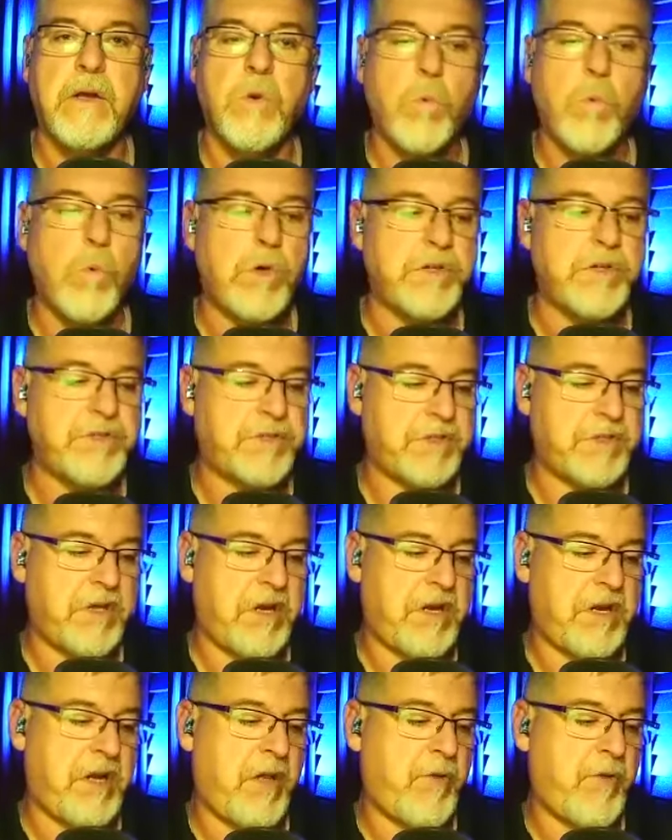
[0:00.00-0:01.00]
was
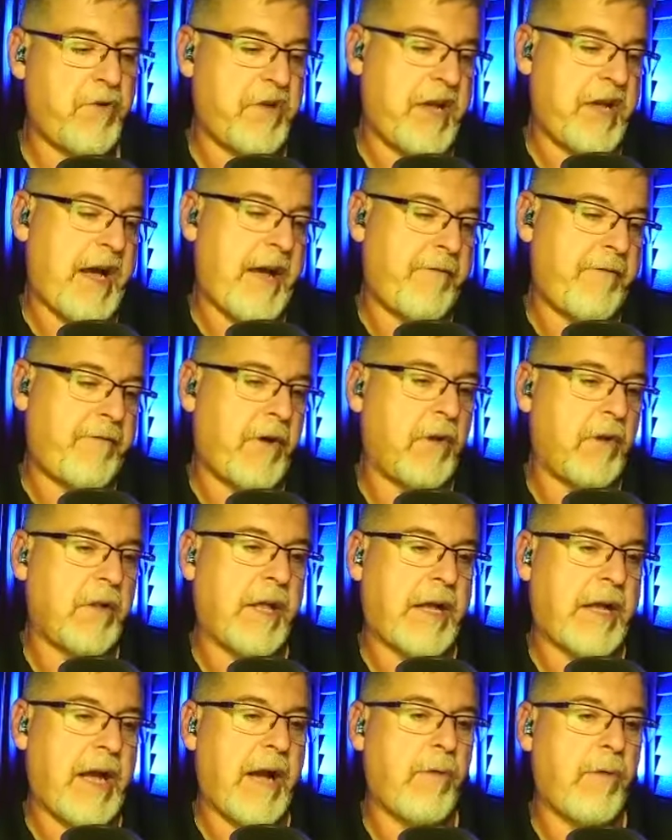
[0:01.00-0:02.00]
another day I felt
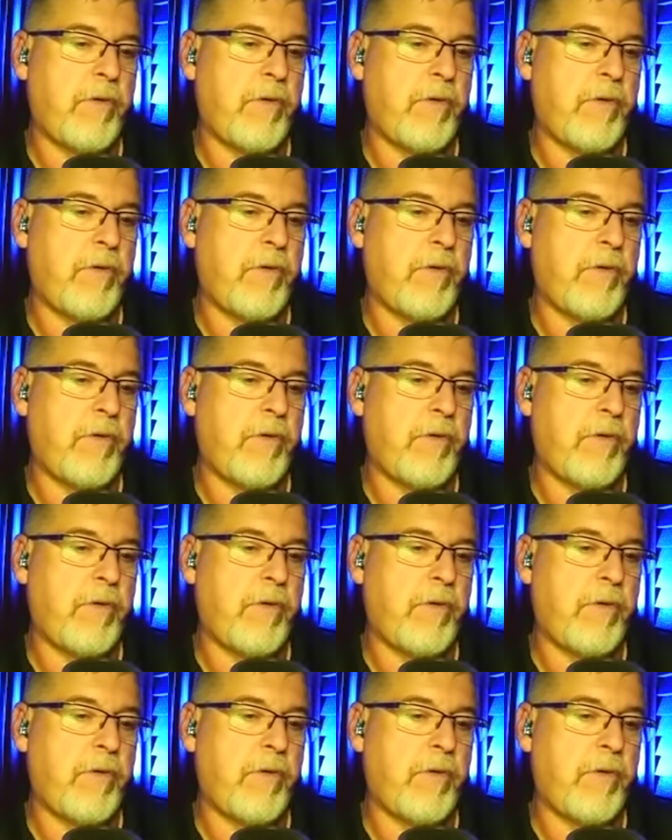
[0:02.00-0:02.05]
like I